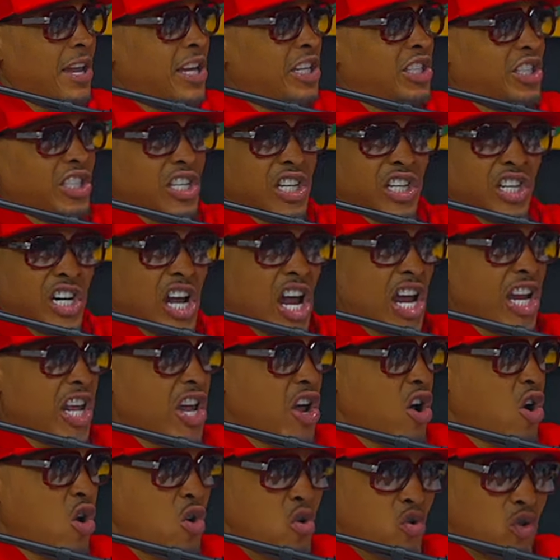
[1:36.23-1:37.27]
he still got that
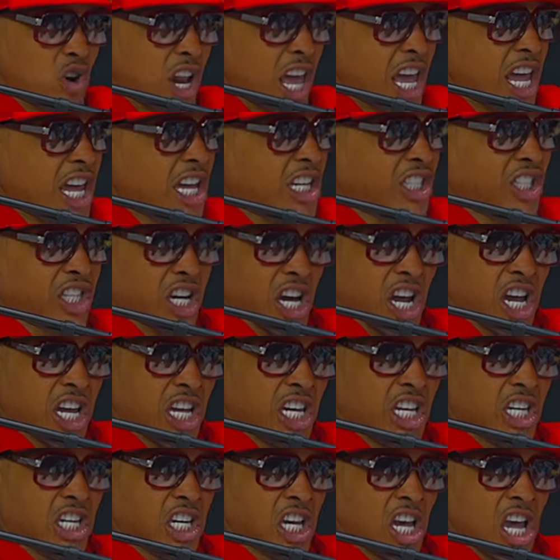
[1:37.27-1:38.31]
old ass
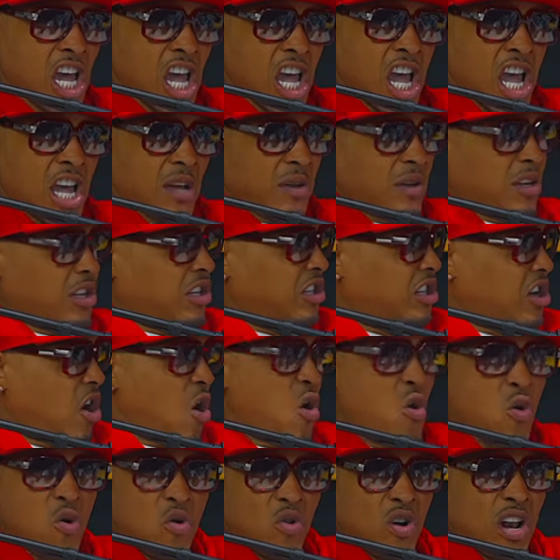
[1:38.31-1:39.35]
chain and
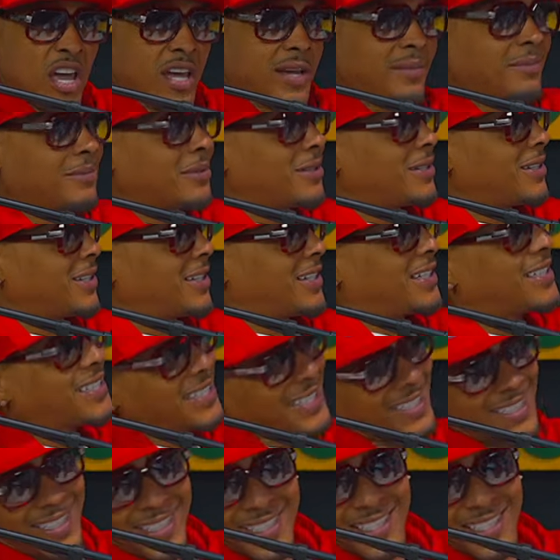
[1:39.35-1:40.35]
old that, bruh.